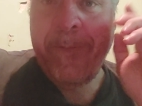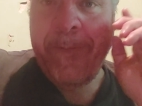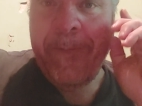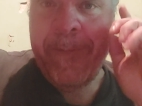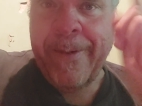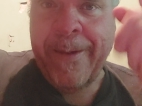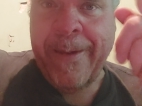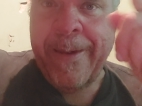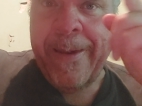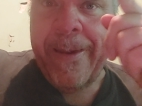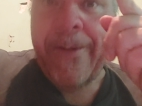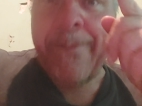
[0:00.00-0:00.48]

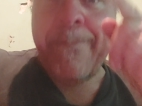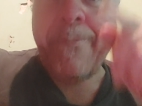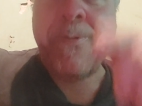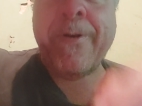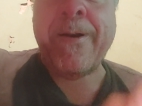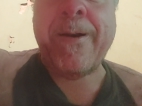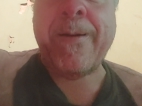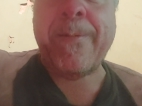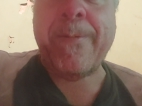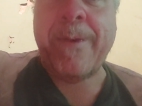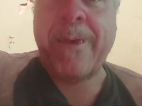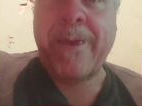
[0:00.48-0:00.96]
We
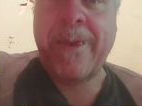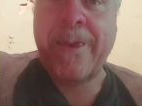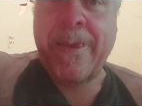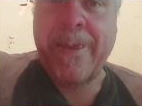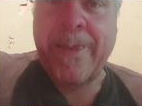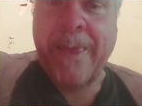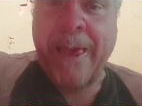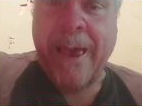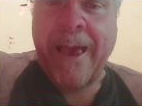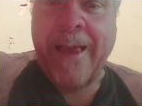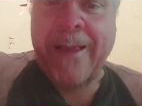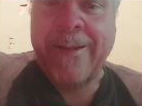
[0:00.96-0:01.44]
promise you
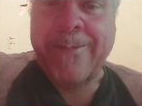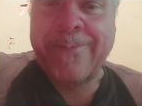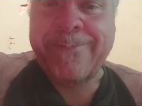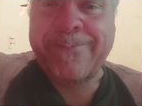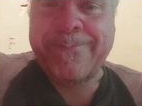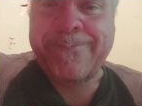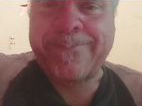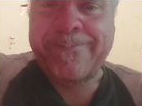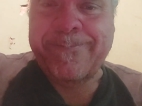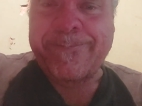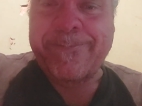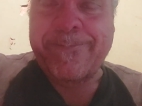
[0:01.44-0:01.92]
that.
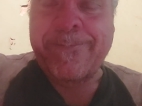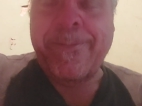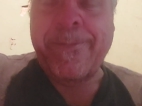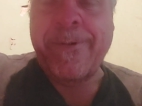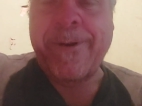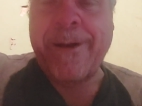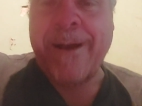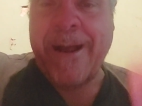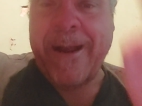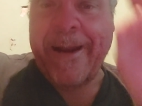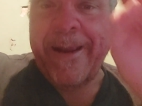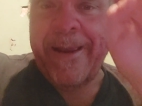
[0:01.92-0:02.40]

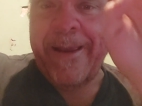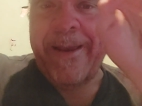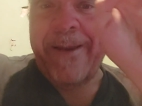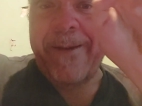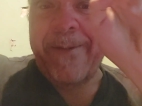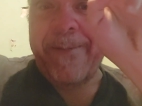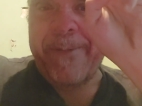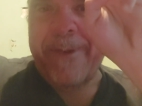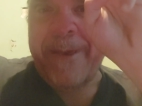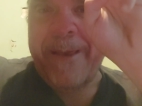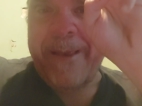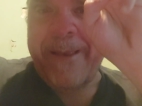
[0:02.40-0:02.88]
We're out of
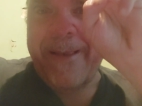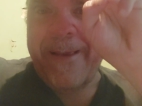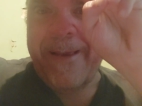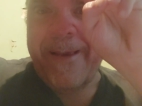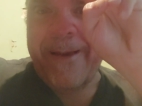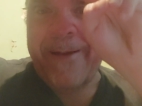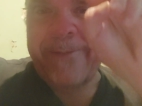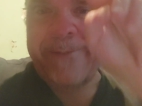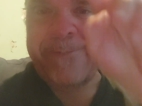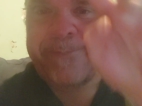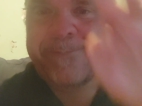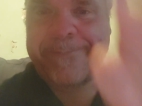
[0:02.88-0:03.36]
here. Peace
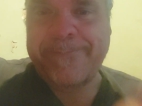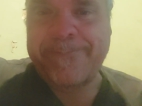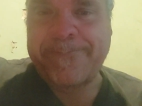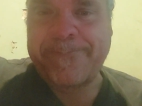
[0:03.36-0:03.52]
out.